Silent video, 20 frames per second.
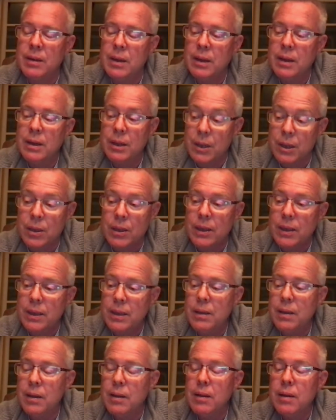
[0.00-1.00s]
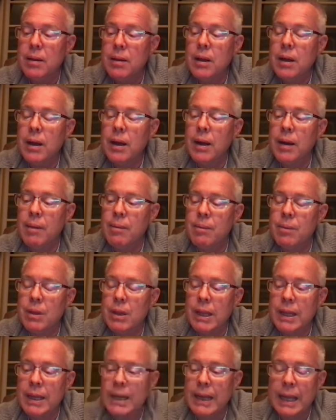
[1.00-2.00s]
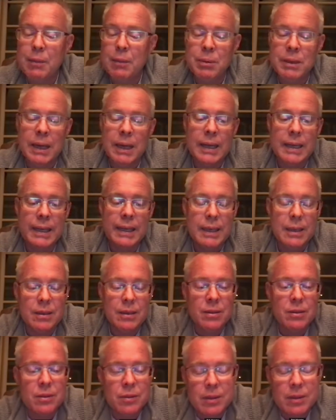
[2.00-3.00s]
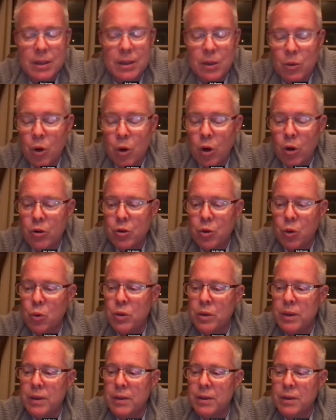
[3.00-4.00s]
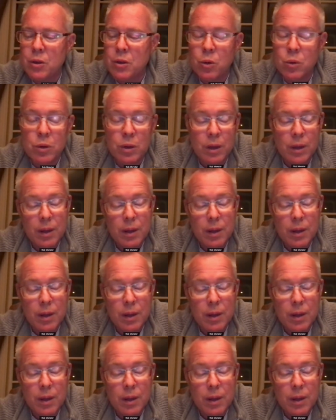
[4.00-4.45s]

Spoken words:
clearly, like API keys, hard coded in the code,